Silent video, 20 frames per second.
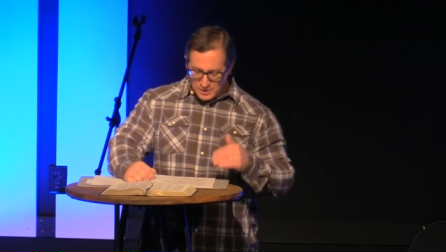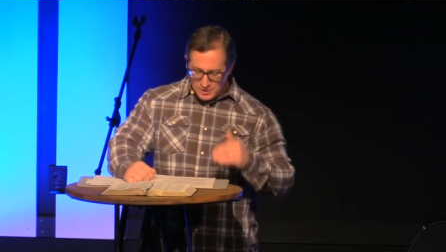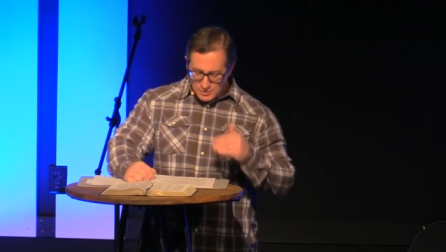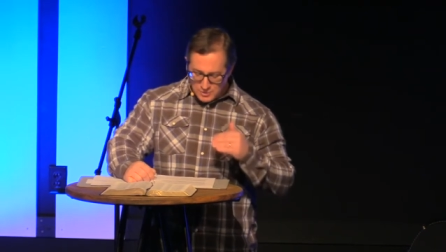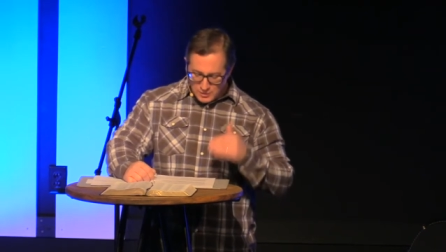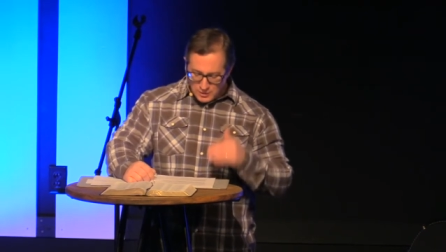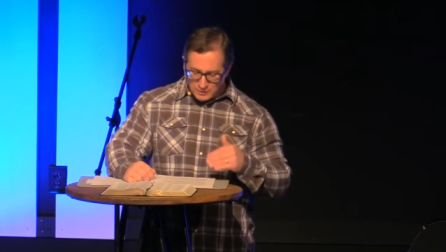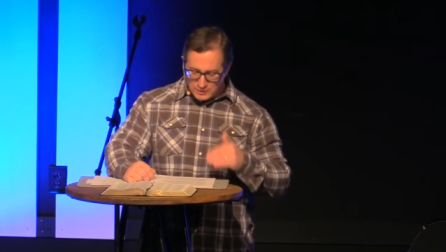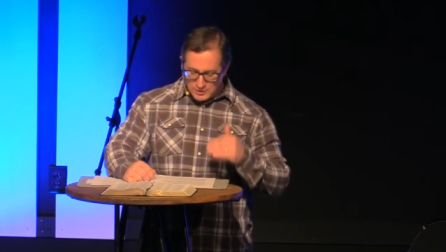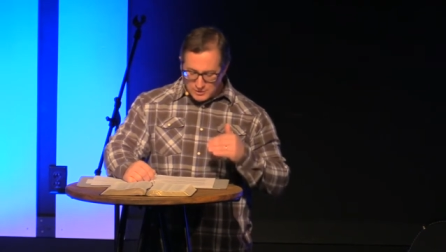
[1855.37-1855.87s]

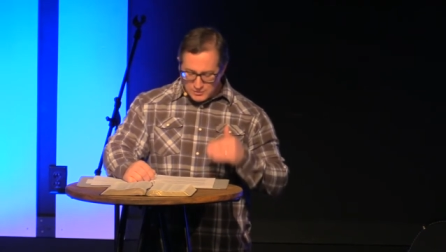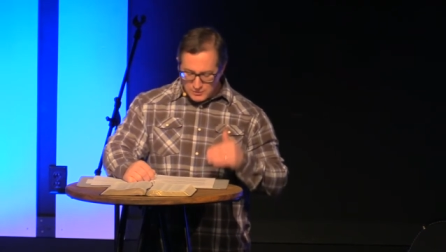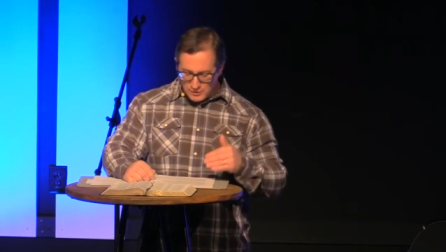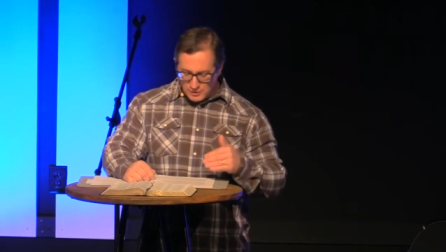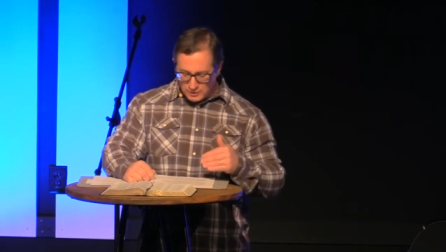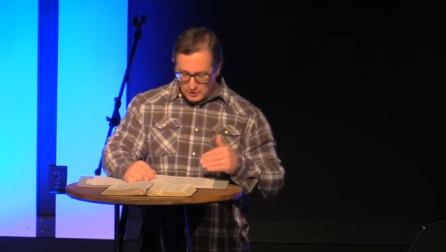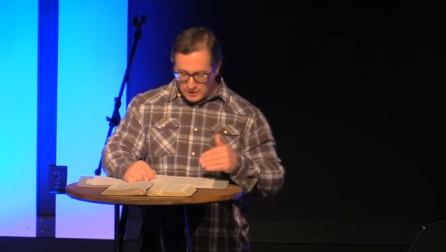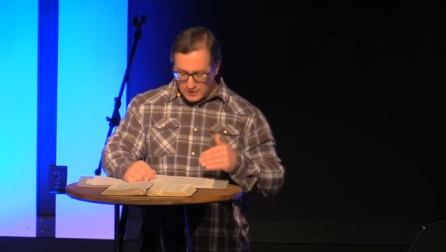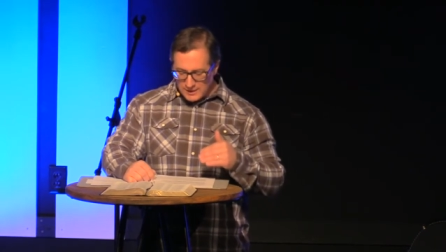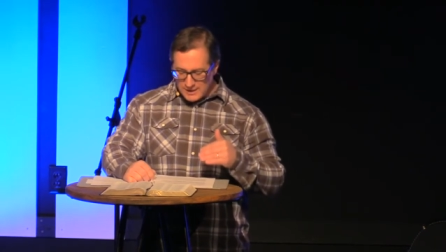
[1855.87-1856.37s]
"Truly,
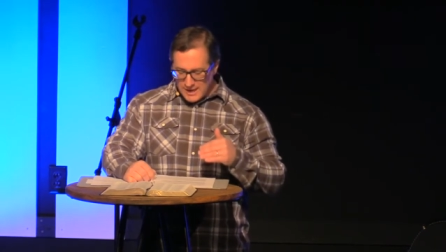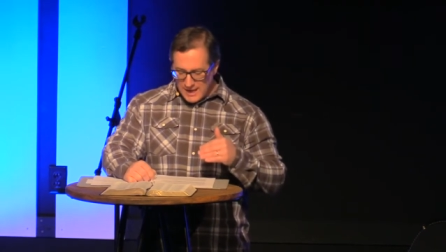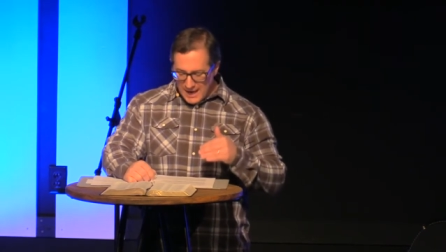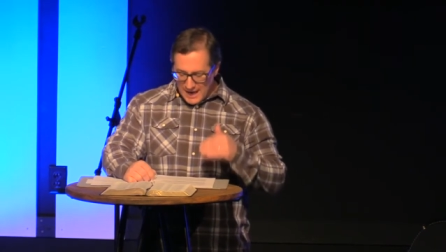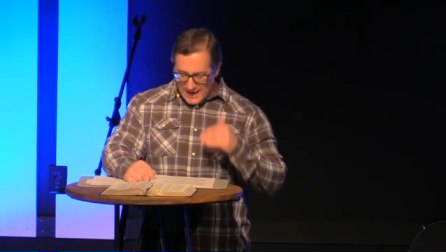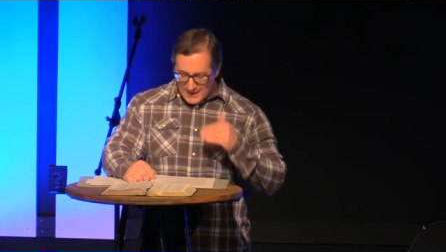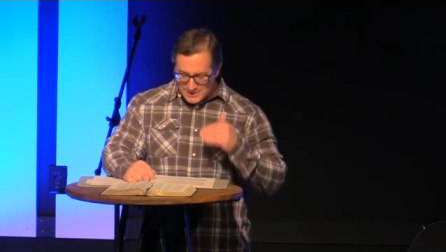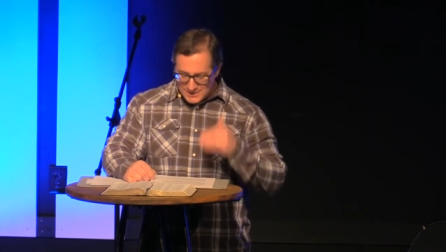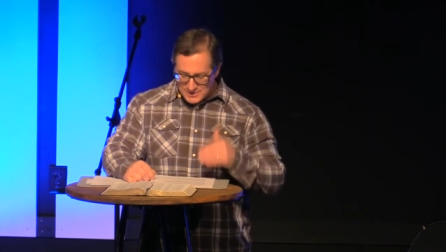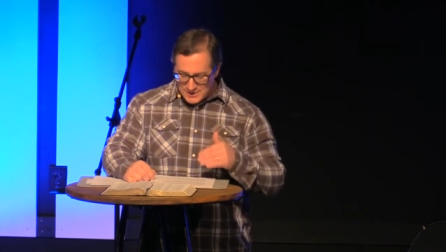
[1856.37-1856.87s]
truly,
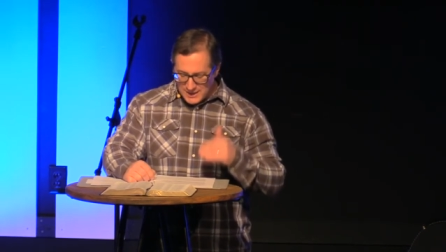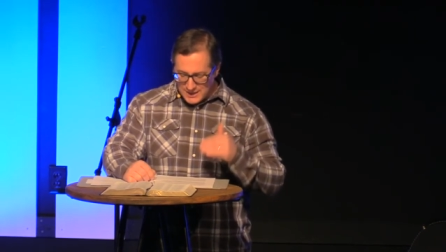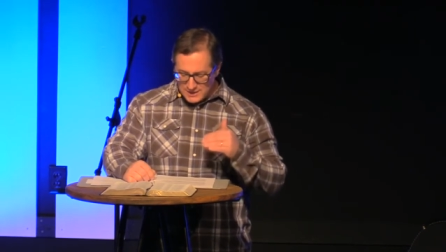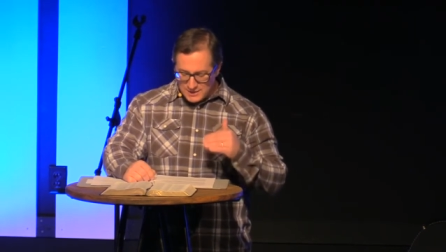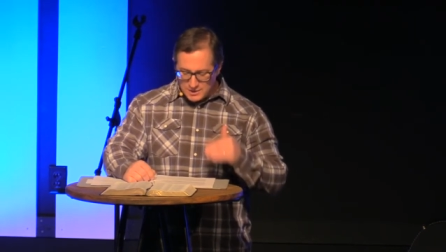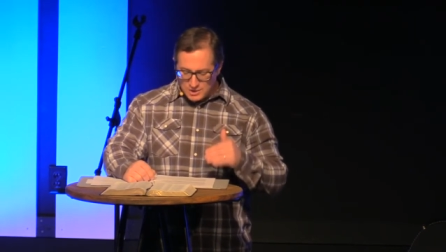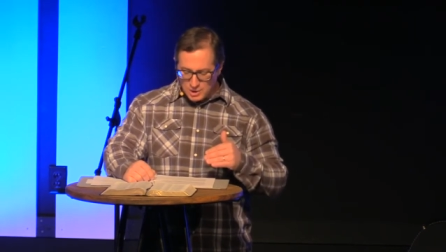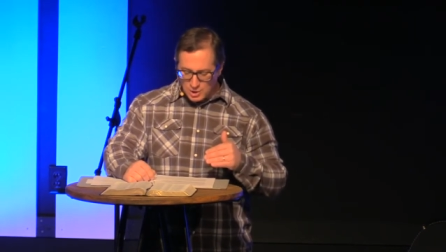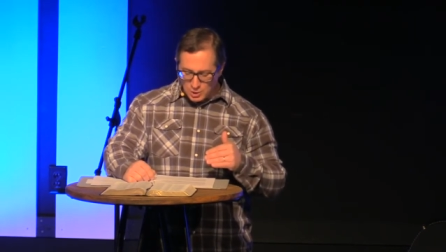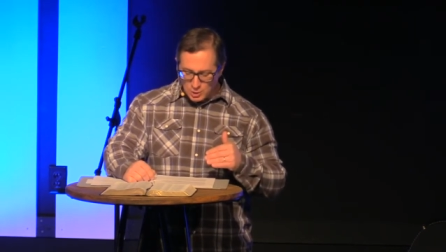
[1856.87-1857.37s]
I say
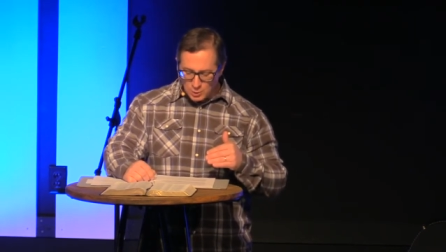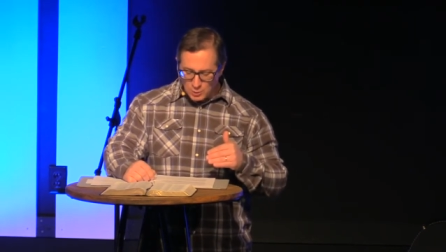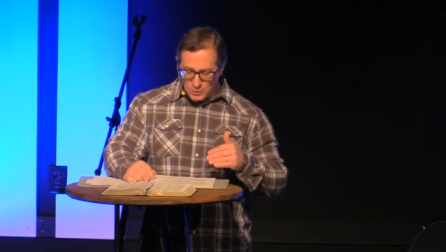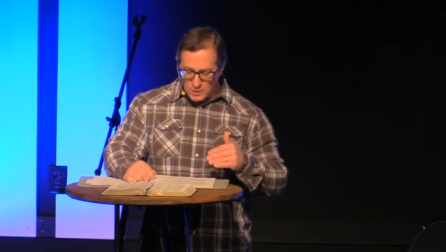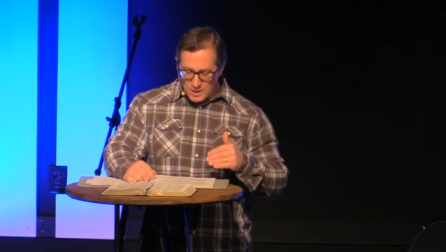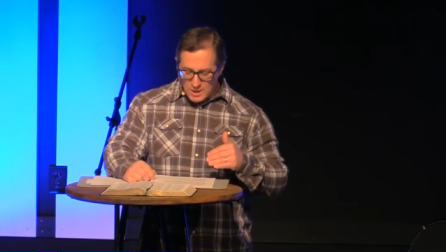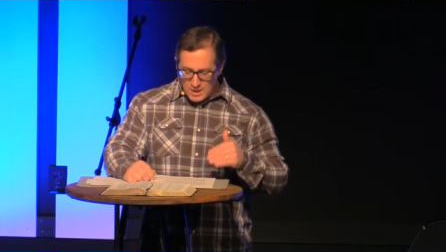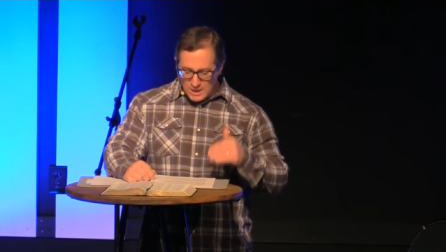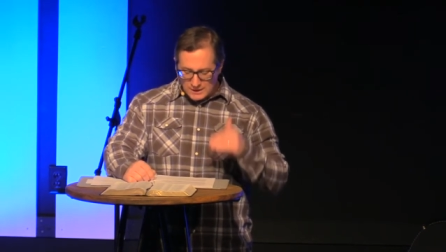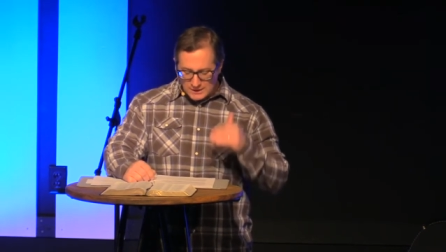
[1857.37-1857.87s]
to you,